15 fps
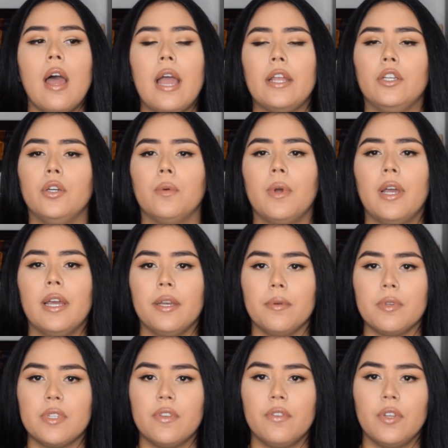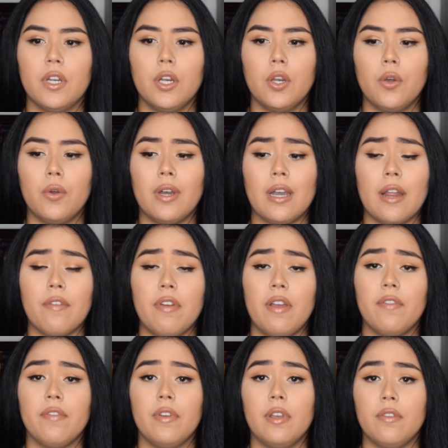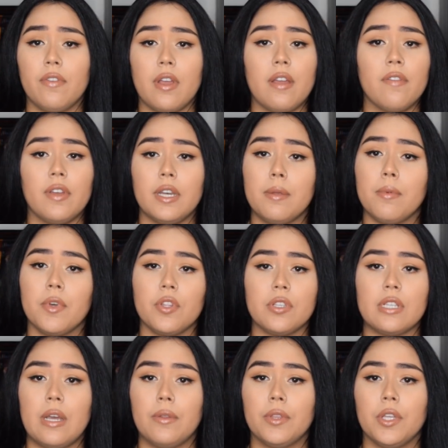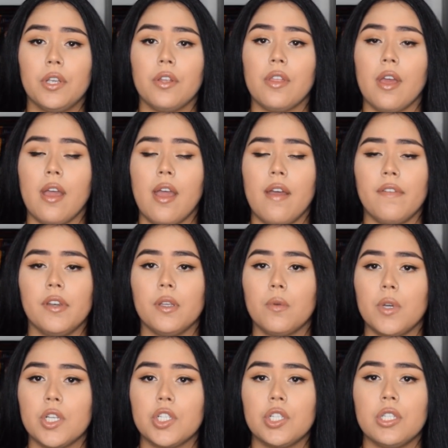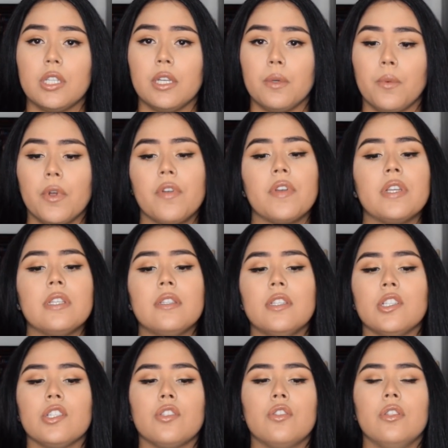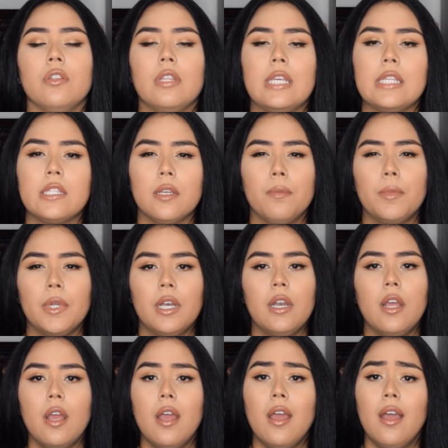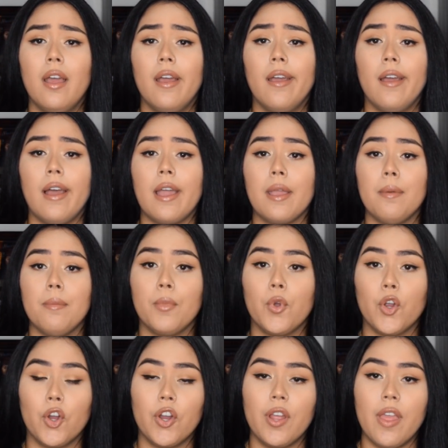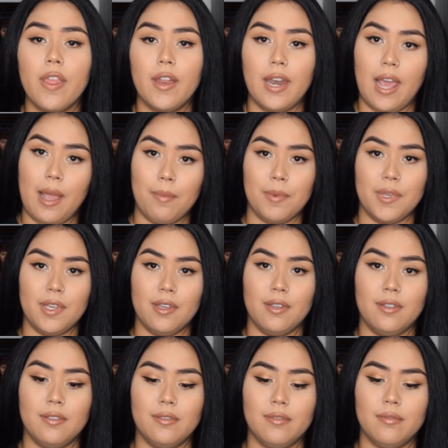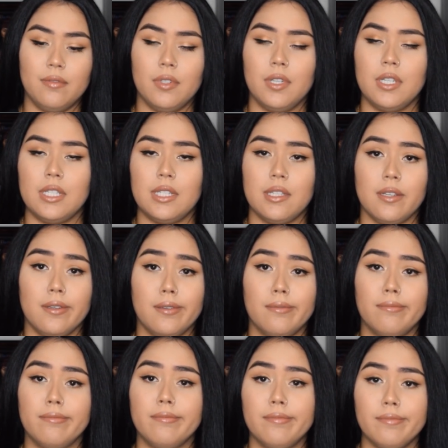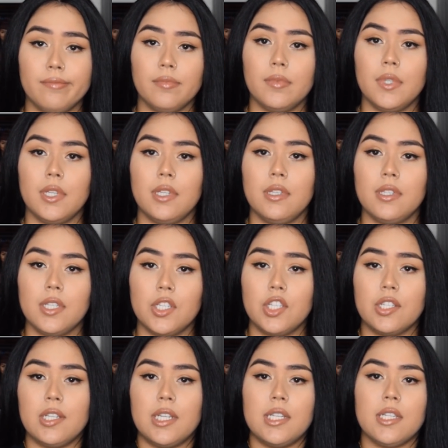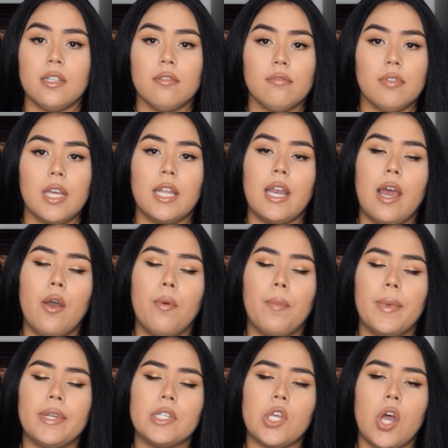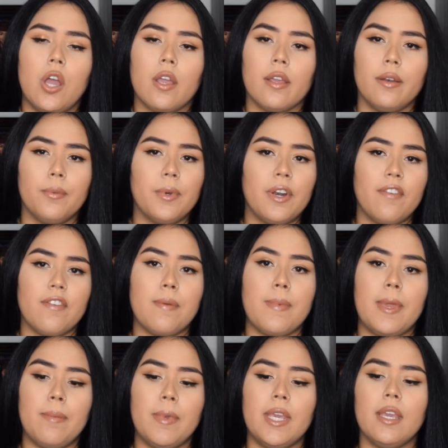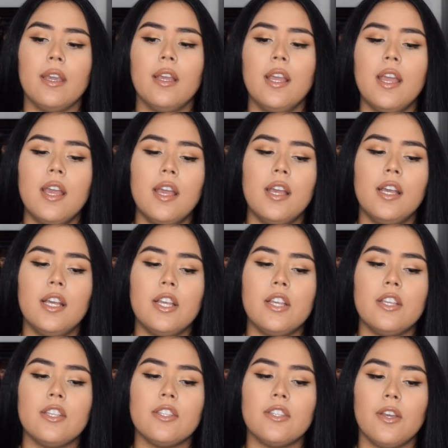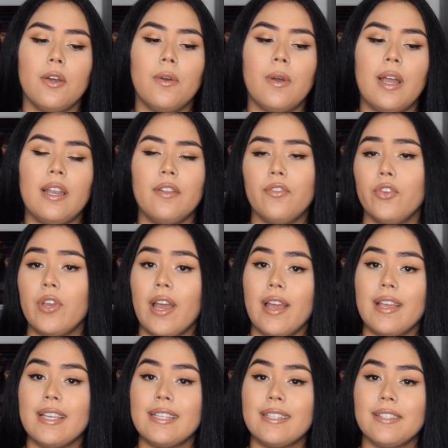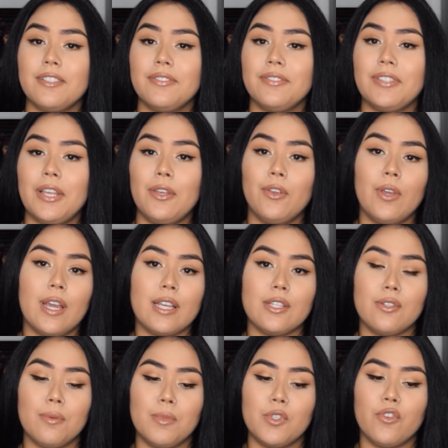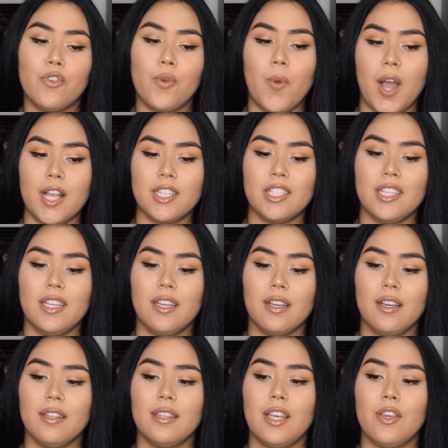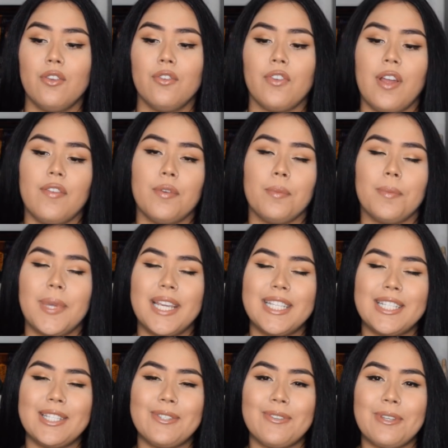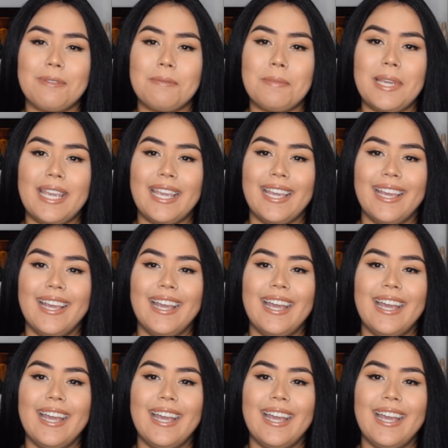I don't want anyone to feel alone. And if I have any mothers out there that have any questions, any worries, just need someone, I more than happy to just listen and help and talk and whatever it may be. So I love you guys. Thank you guys so much for watching. Thank you for having patience with me.